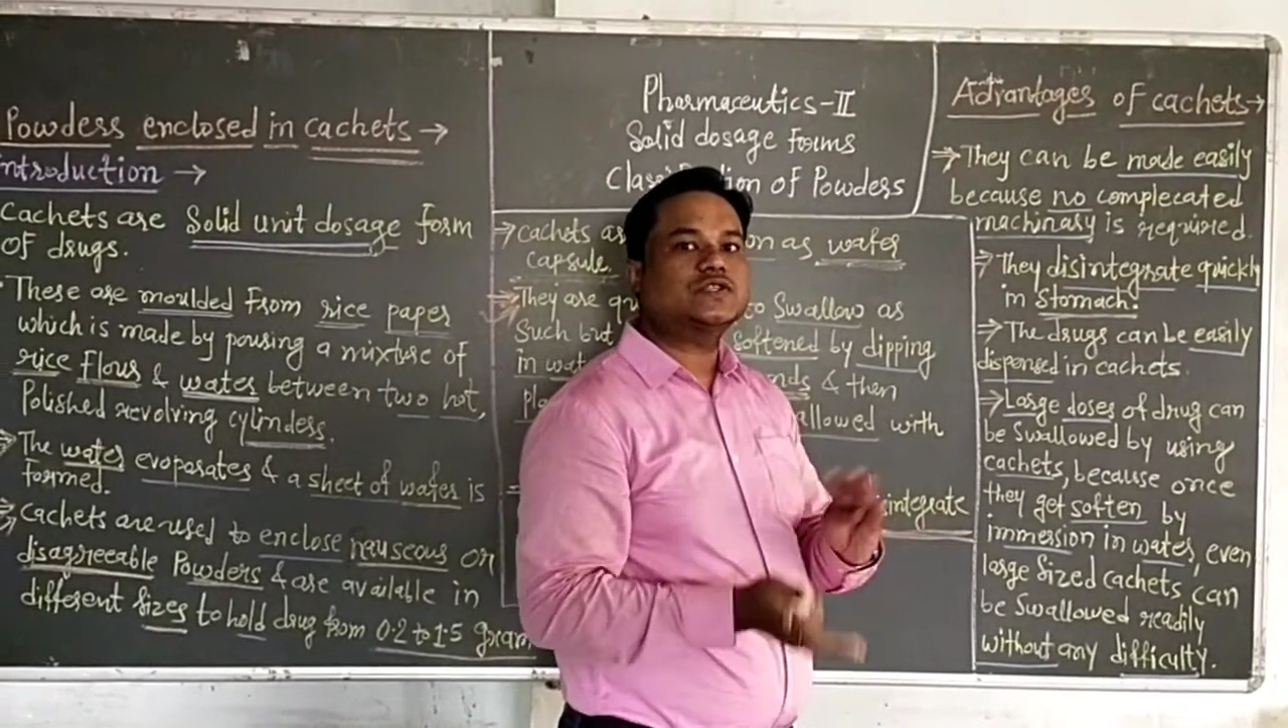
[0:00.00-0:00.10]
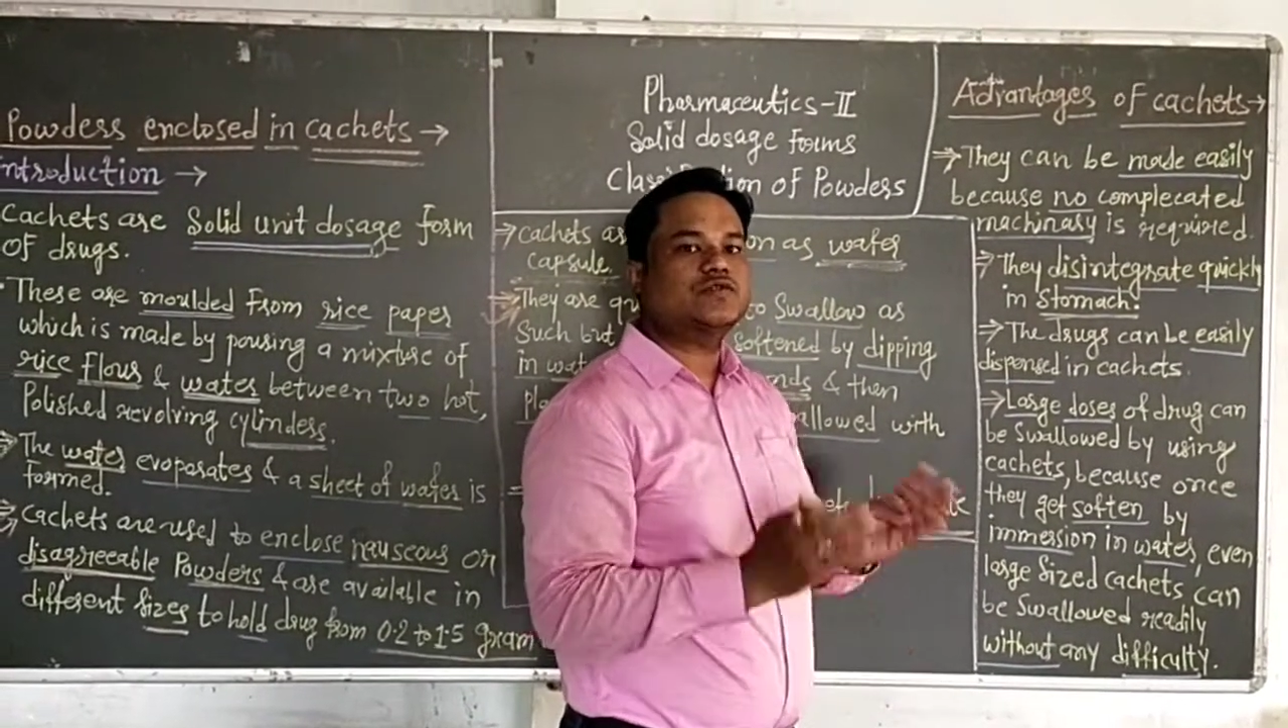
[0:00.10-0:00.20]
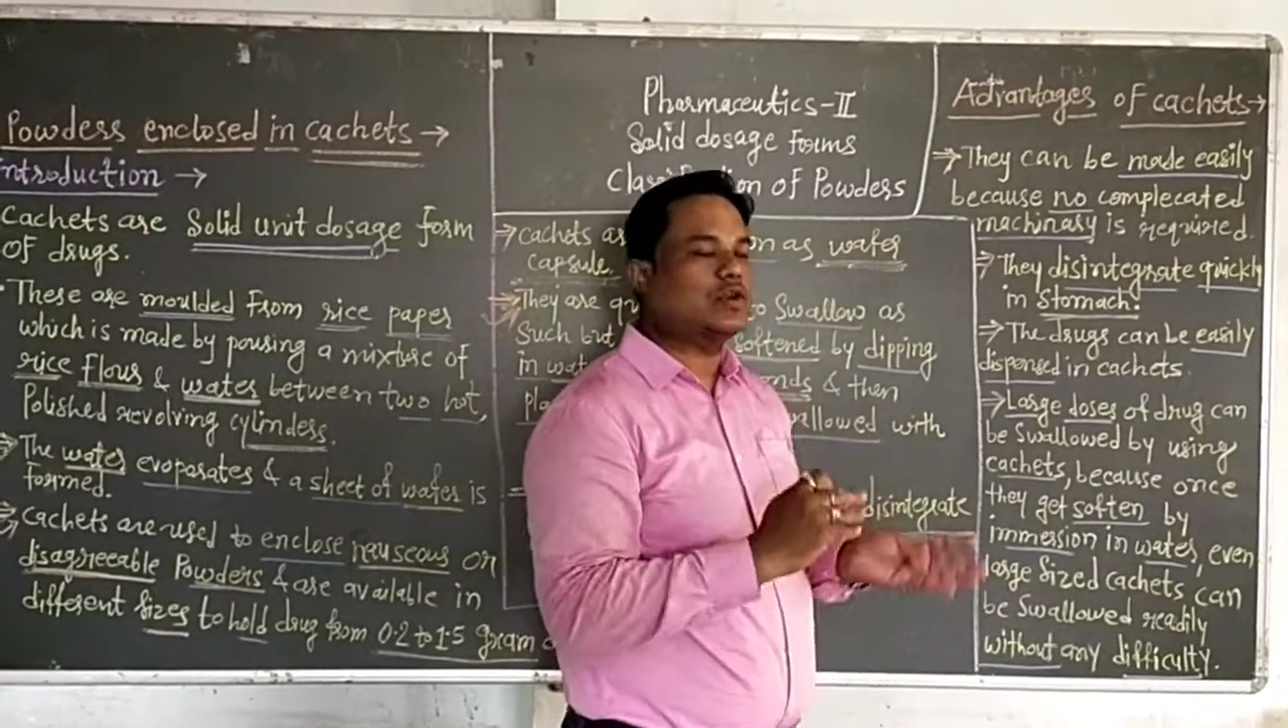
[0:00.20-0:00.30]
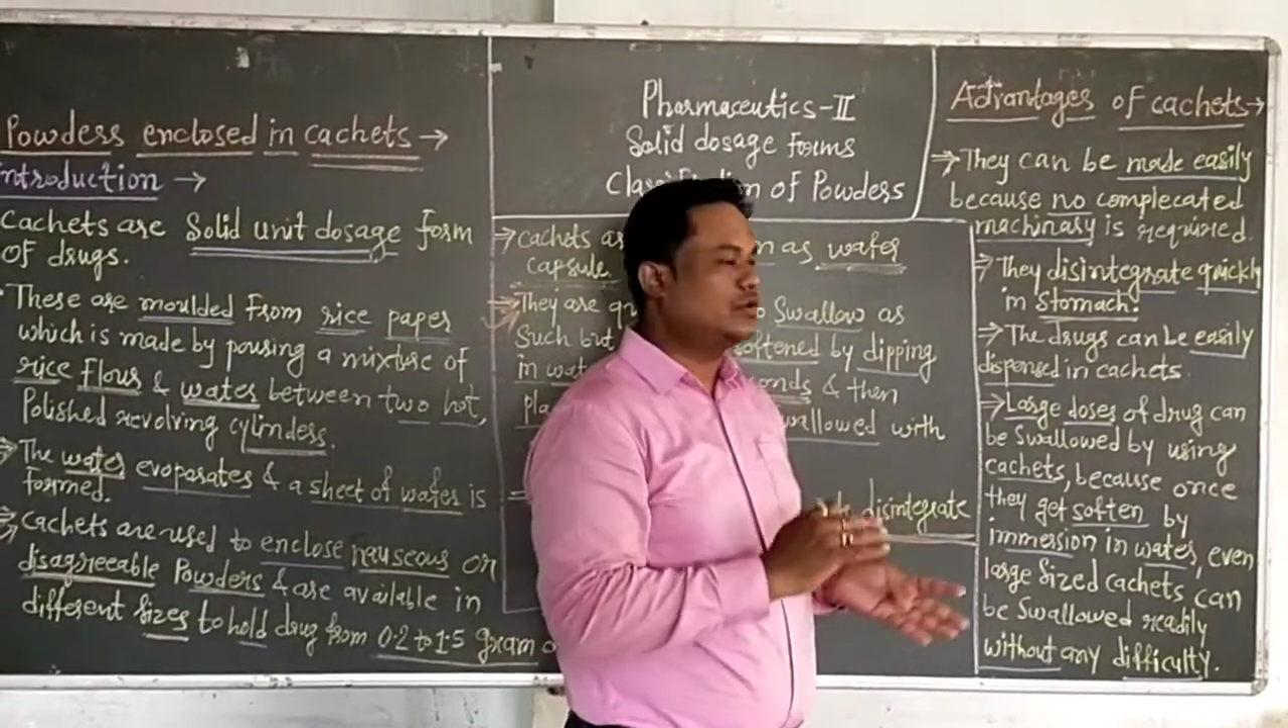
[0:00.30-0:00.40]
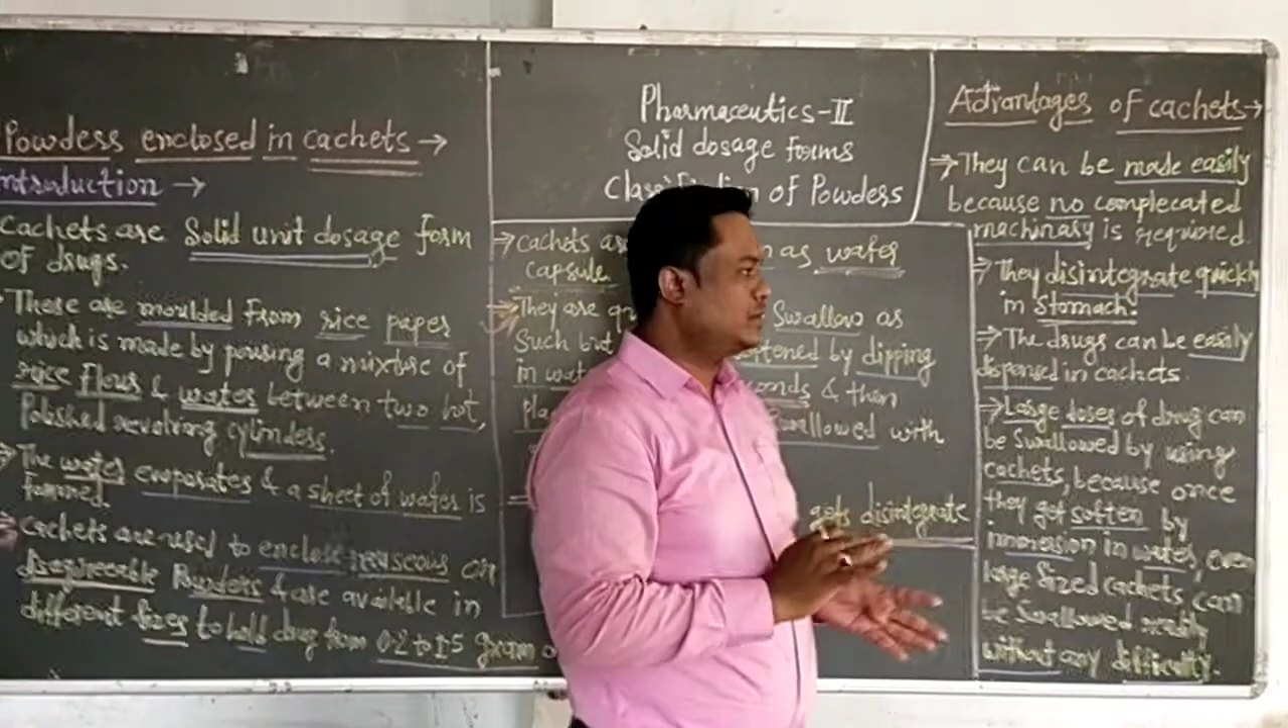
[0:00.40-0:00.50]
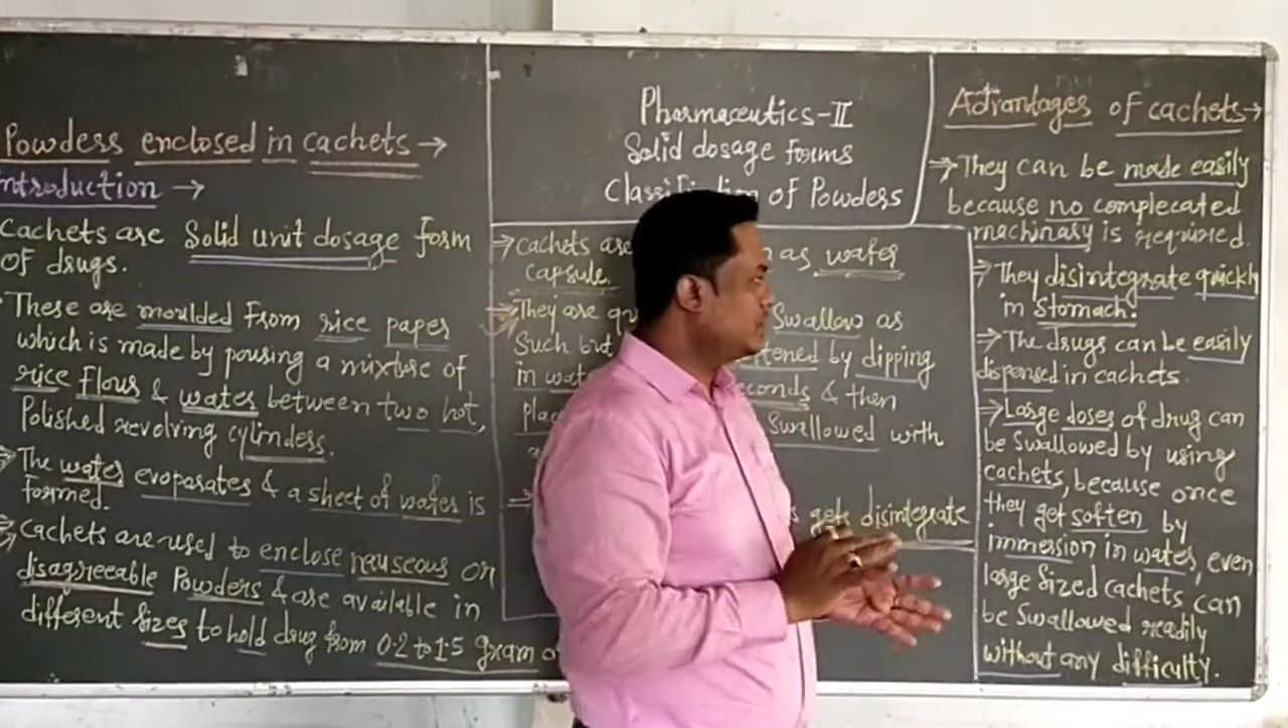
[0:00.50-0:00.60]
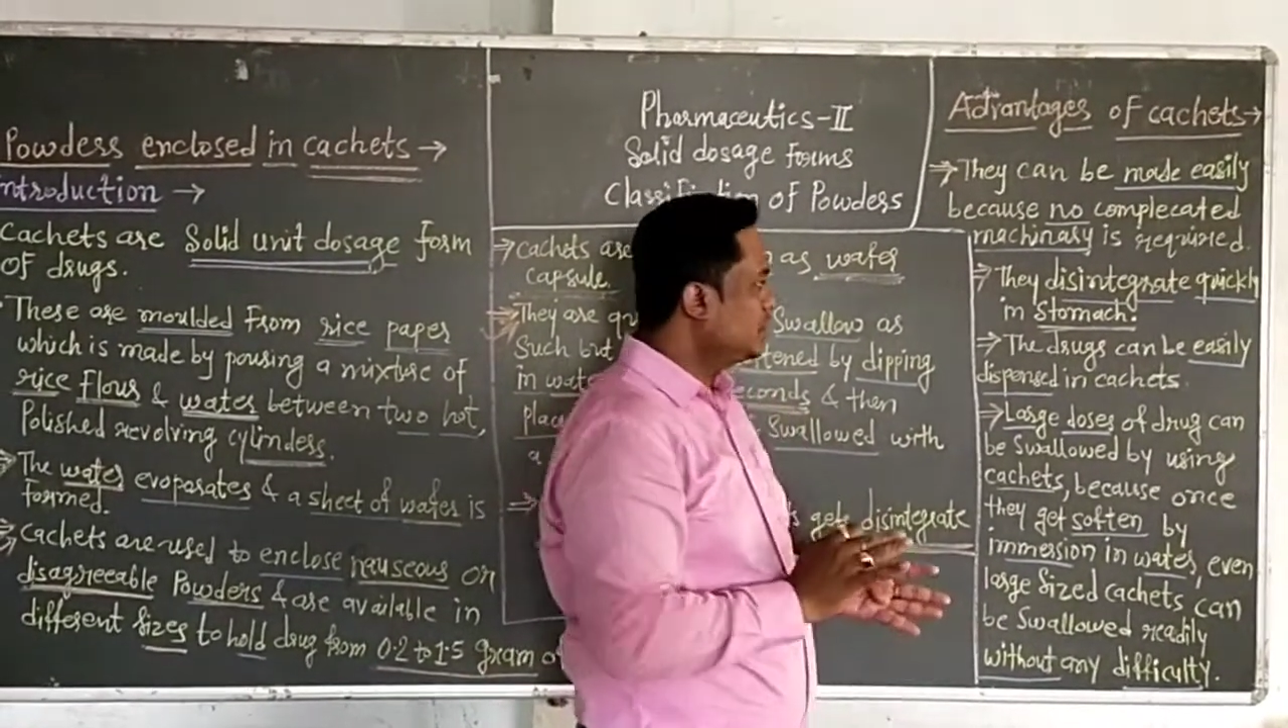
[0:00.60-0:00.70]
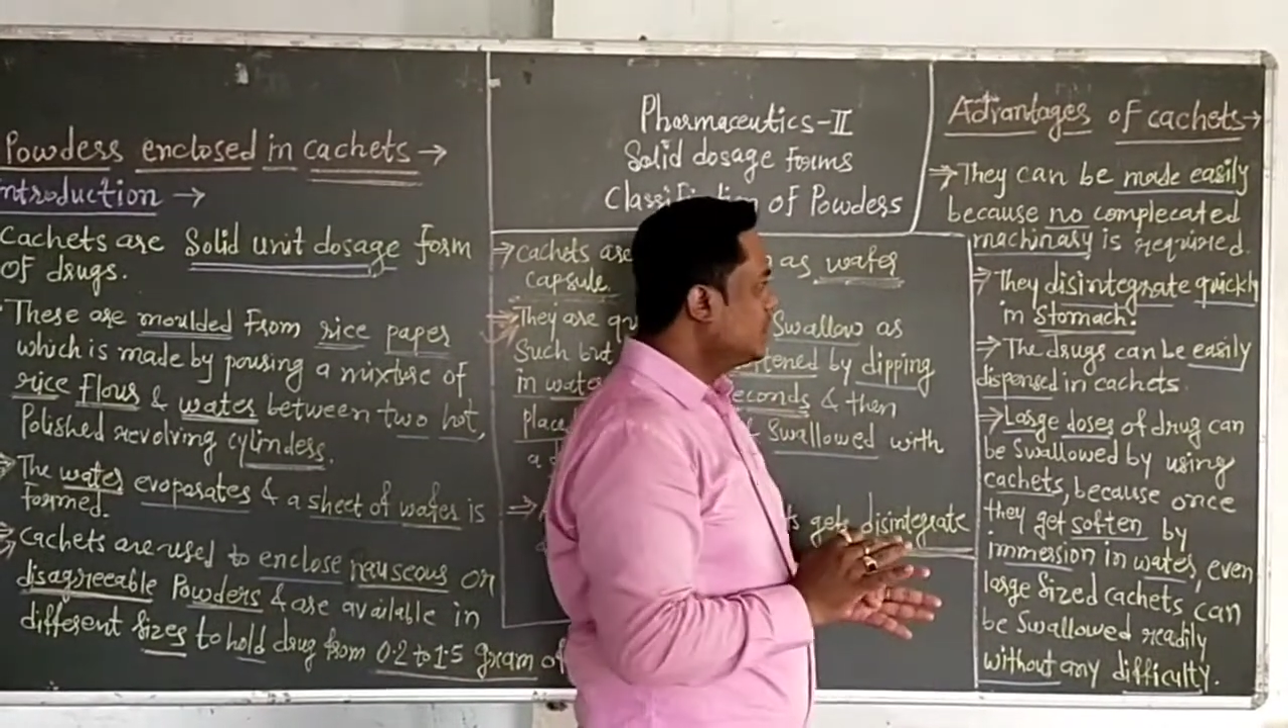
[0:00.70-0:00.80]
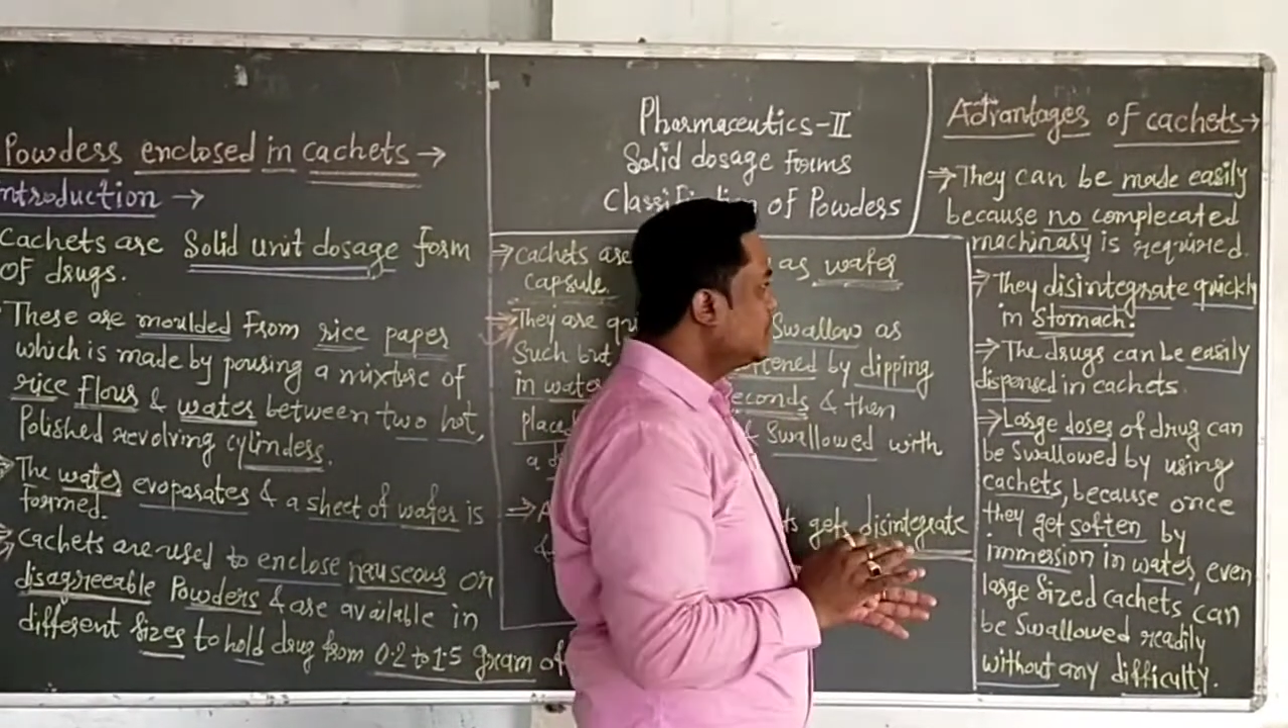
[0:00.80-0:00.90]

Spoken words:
swallow.